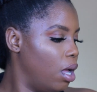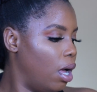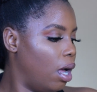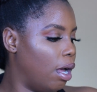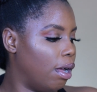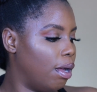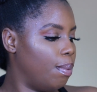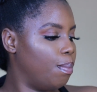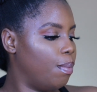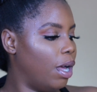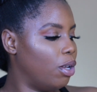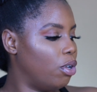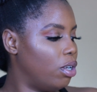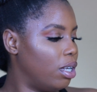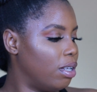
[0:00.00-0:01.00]

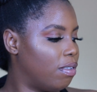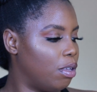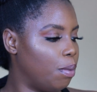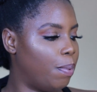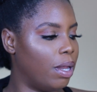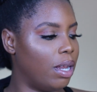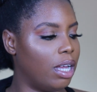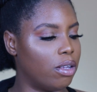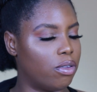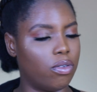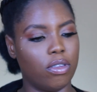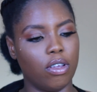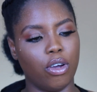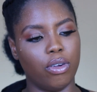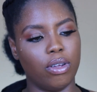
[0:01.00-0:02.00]
Another tip I like to
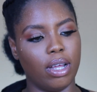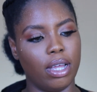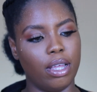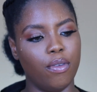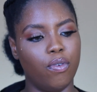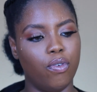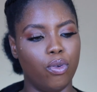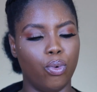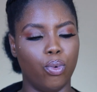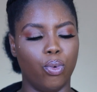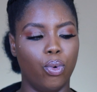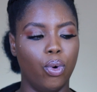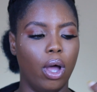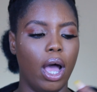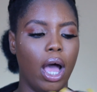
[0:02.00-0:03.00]
tell you, that if
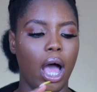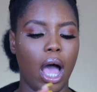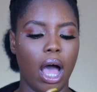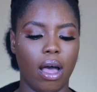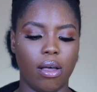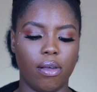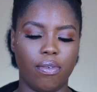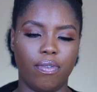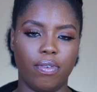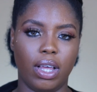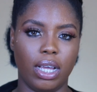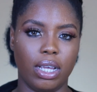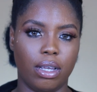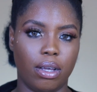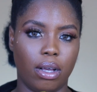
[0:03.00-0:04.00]
you have
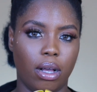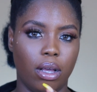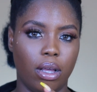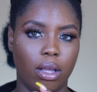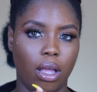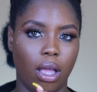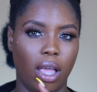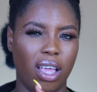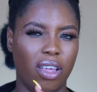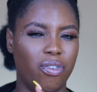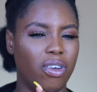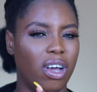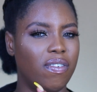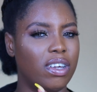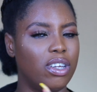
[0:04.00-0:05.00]

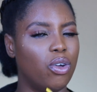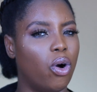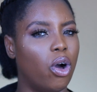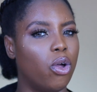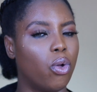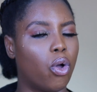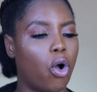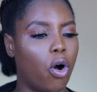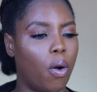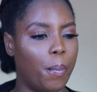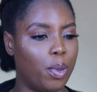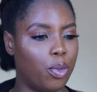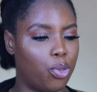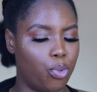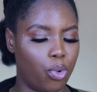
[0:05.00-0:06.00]
any oil
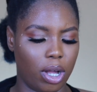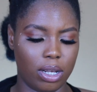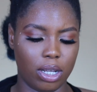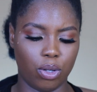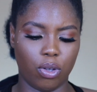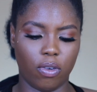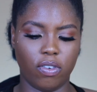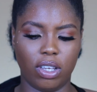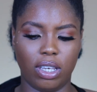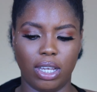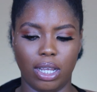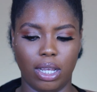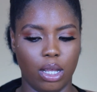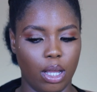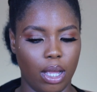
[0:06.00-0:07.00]
coming through at the end of the
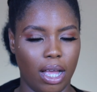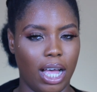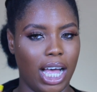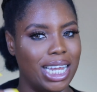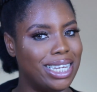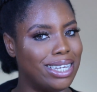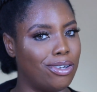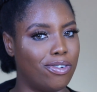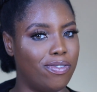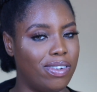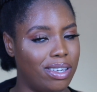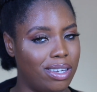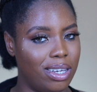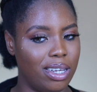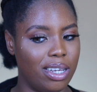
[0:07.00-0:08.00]

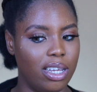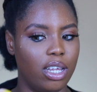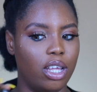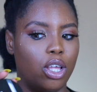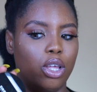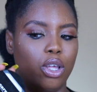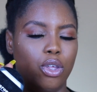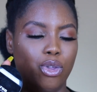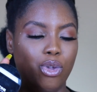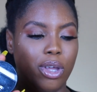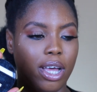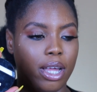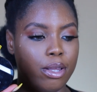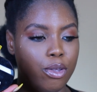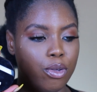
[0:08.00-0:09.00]
day, you
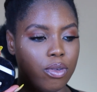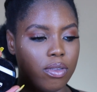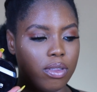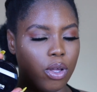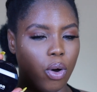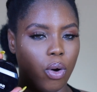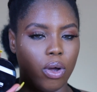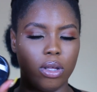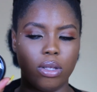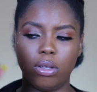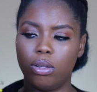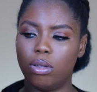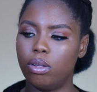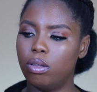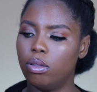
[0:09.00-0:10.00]
can use the
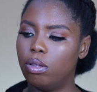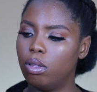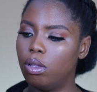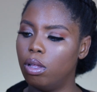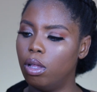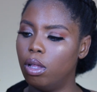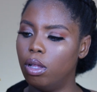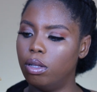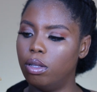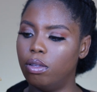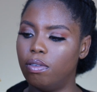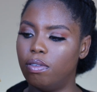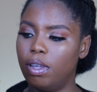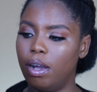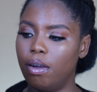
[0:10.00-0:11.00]
oil, the
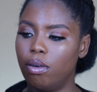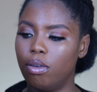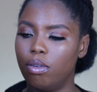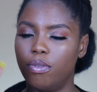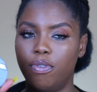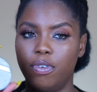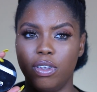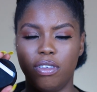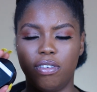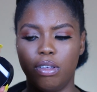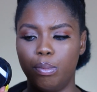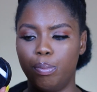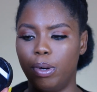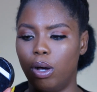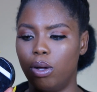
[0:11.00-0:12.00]
Zaron
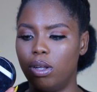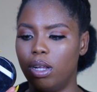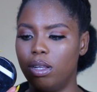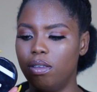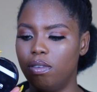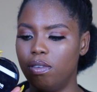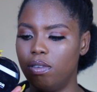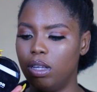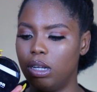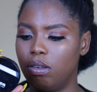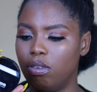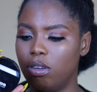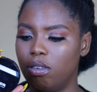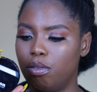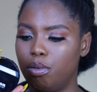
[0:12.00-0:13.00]
finishing powder. This is their
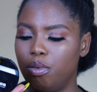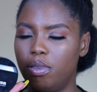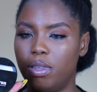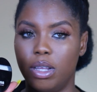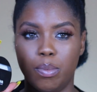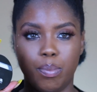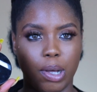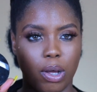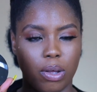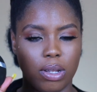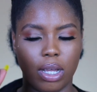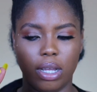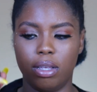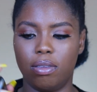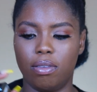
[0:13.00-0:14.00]
translucent
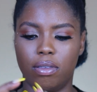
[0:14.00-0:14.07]
powder.